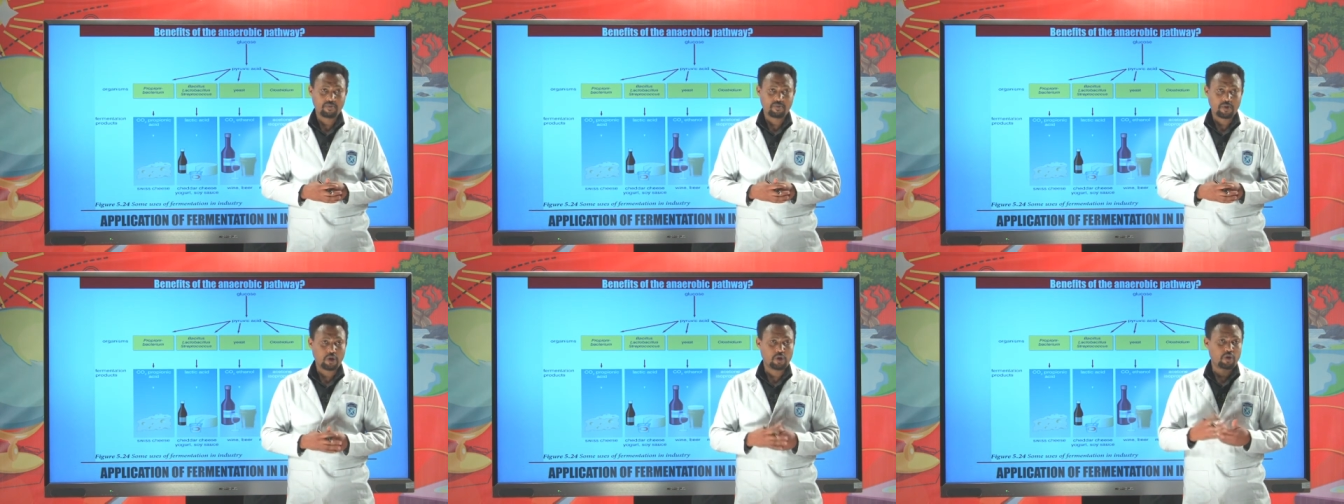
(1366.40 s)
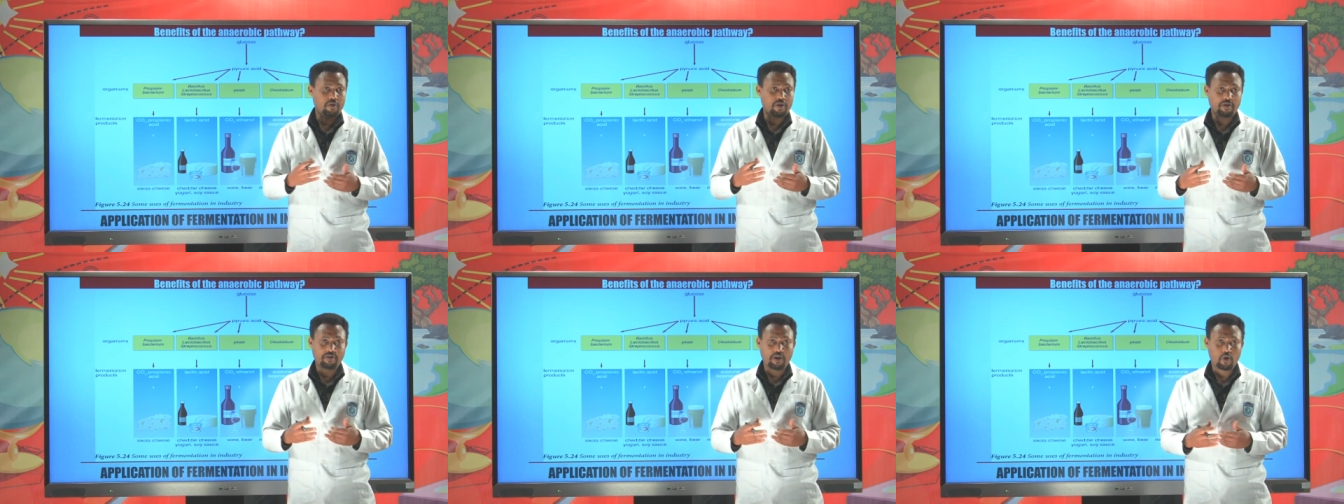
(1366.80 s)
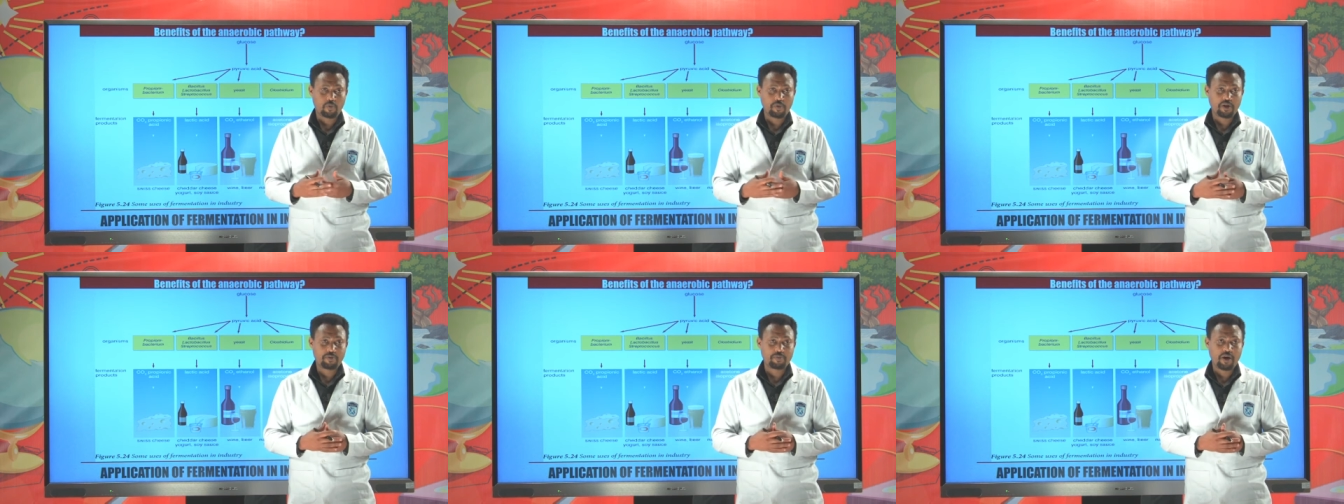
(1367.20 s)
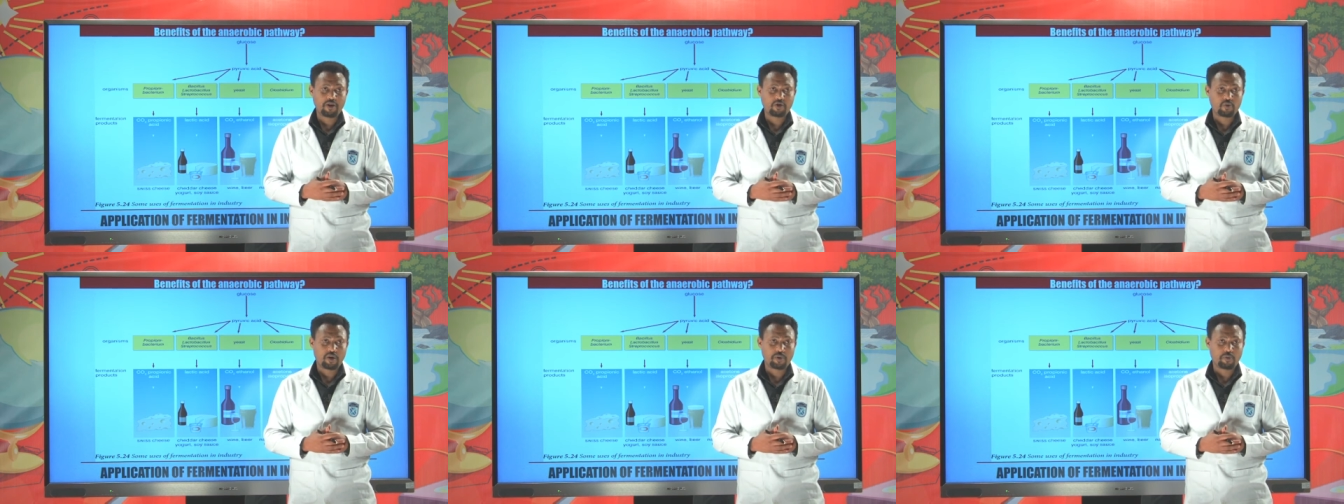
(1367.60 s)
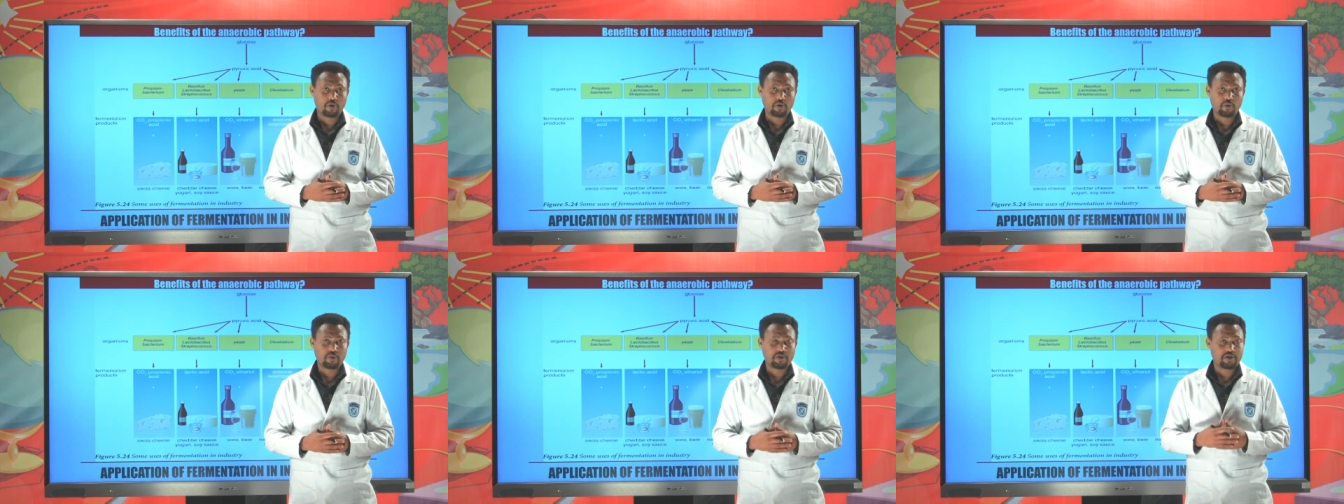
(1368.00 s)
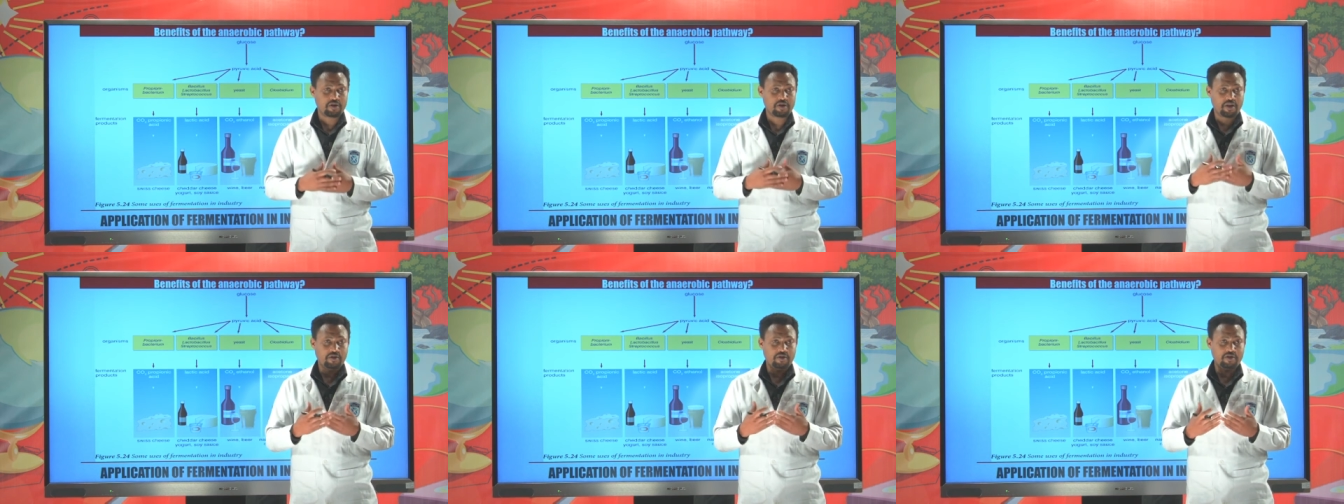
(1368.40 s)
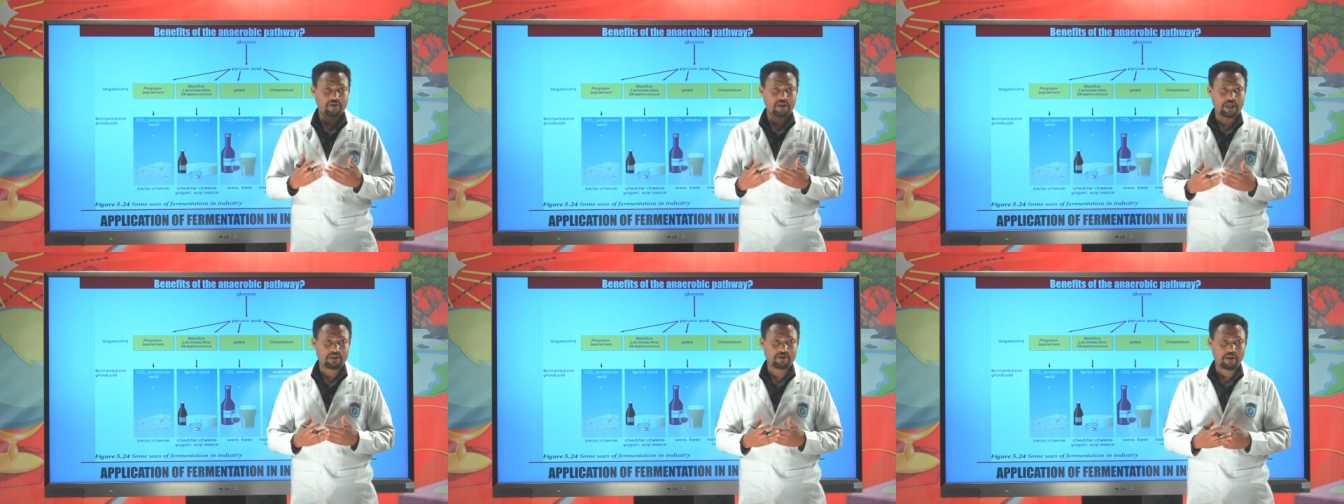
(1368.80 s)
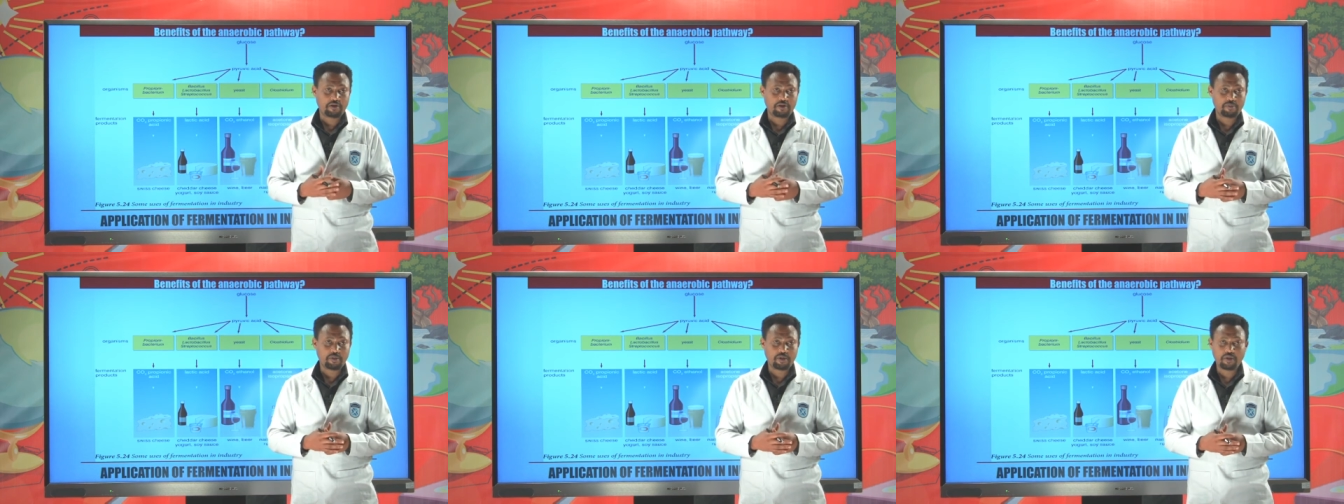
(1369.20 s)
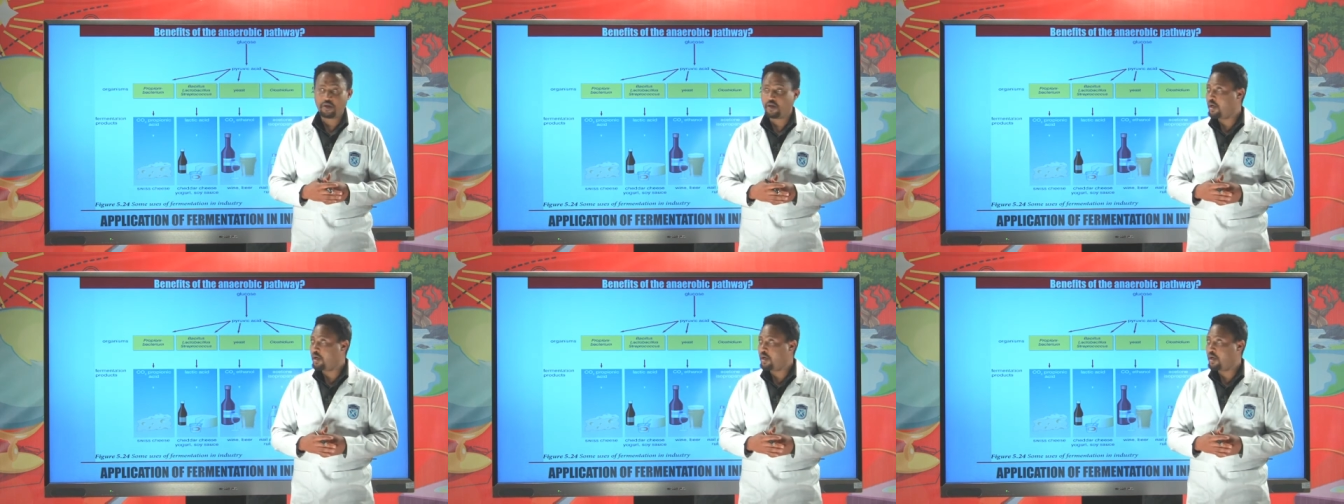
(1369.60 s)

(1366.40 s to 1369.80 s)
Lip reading: You know that aerobic pathway produces 36 ATP,